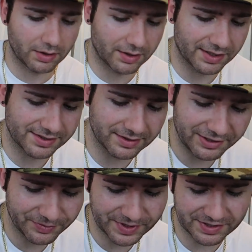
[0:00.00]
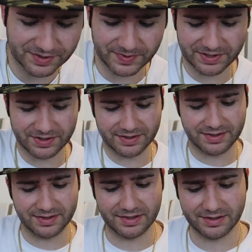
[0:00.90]
That's a little bit
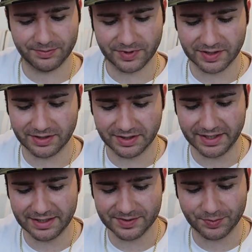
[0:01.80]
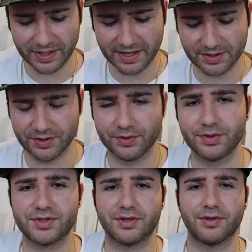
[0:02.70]
suspicious. but it is brand new,
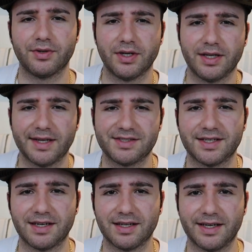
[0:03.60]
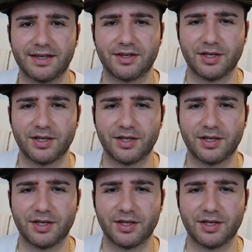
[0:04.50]
so it's not like it